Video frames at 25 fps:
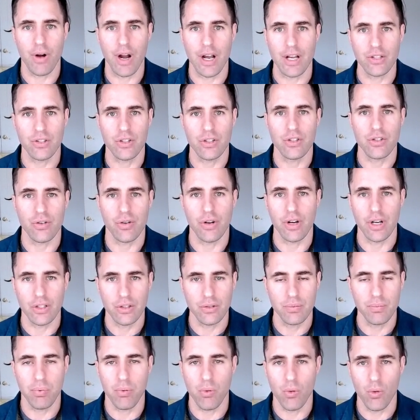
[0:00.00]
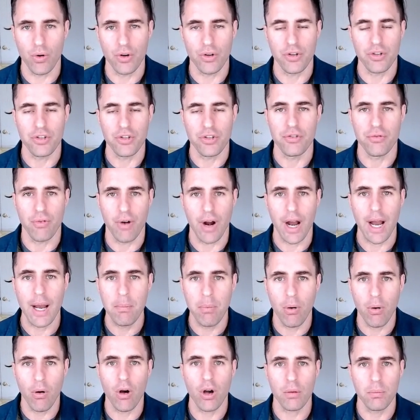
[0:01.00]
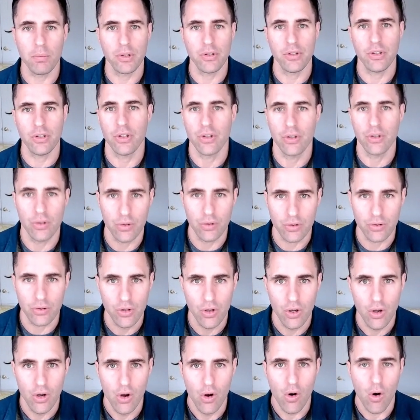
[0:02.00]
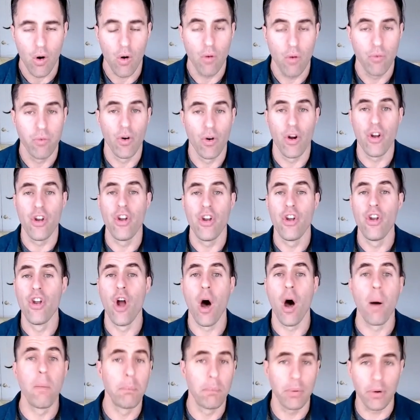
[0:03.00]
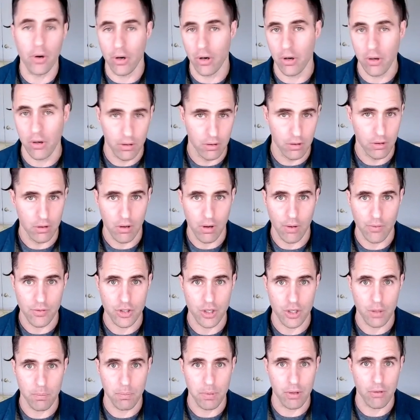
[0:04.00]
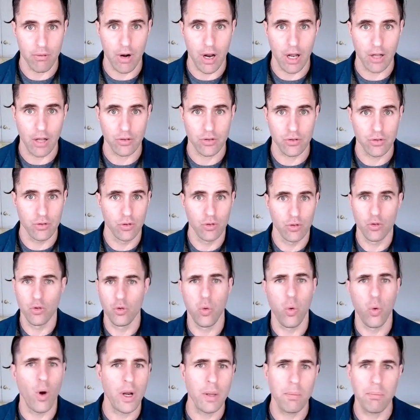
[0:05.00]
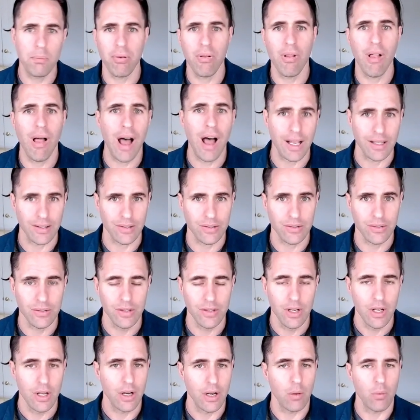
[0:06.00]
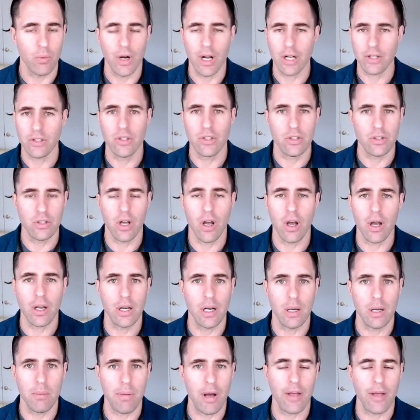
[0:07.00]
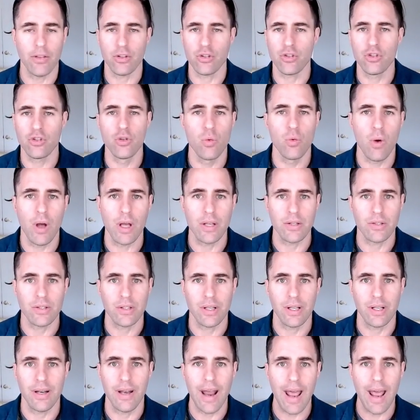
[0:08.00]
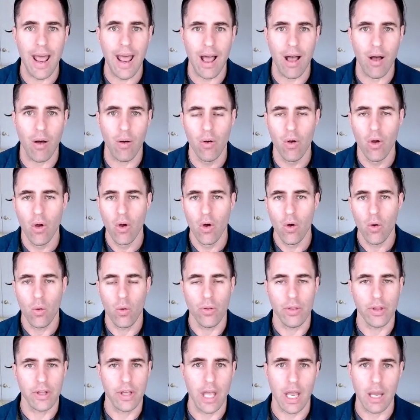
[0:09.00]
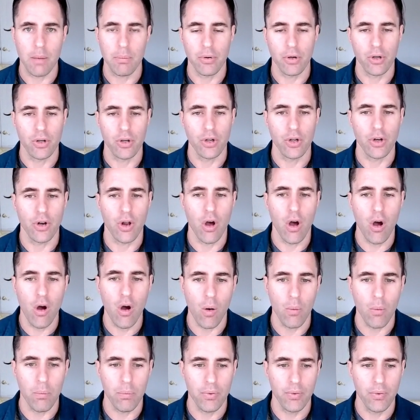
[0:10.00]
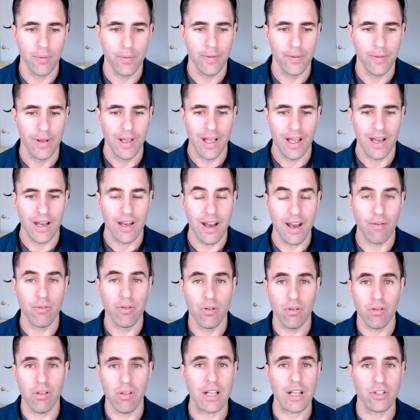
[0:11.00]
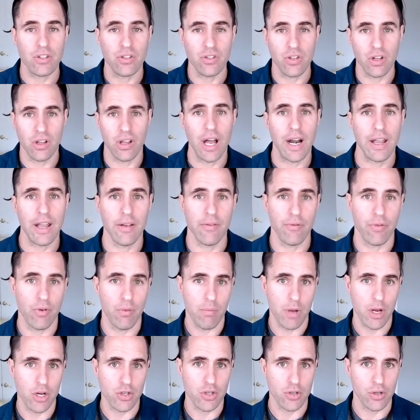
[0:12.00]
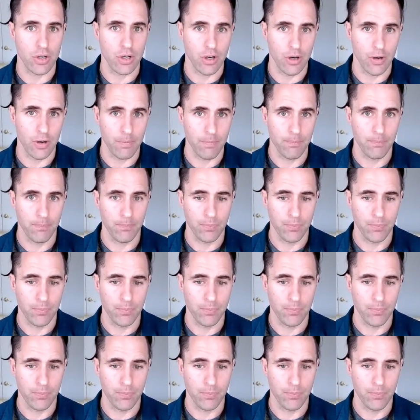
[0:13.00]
price to transport dry bulk materials over a number of shipping routes, 20 plus. Now, we're not just talking about the Suez Canal or the Cape of Good Hope. Nevertheless, there's a lot of information here.